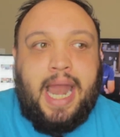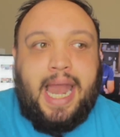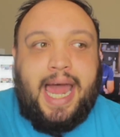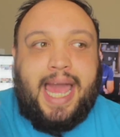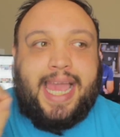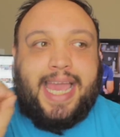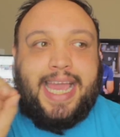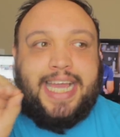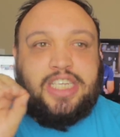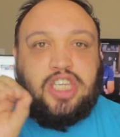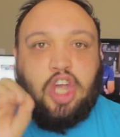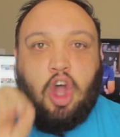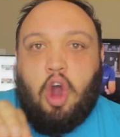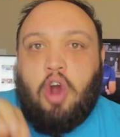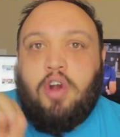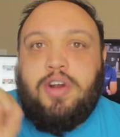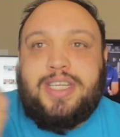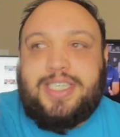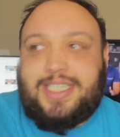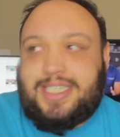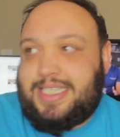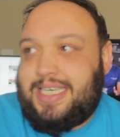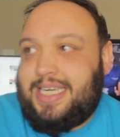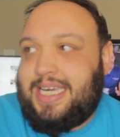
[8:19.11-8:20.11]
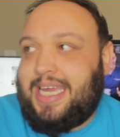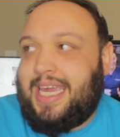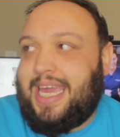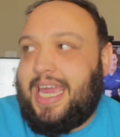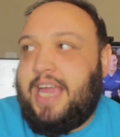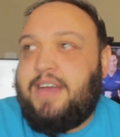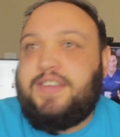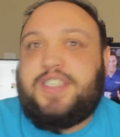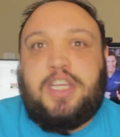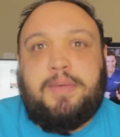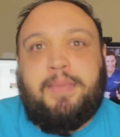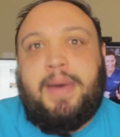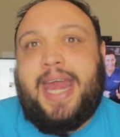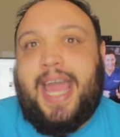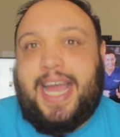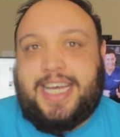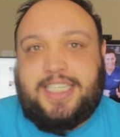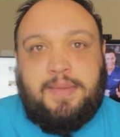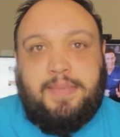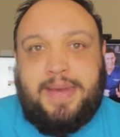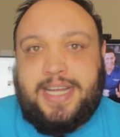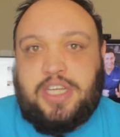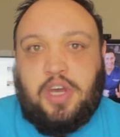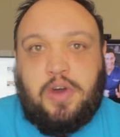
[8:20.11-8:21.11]
Like it's hard to see if somebody
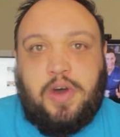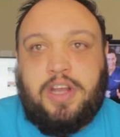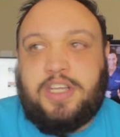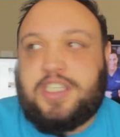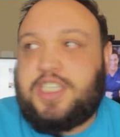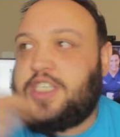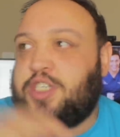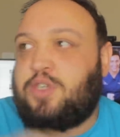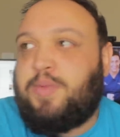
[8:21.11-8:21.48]
has a mental illness,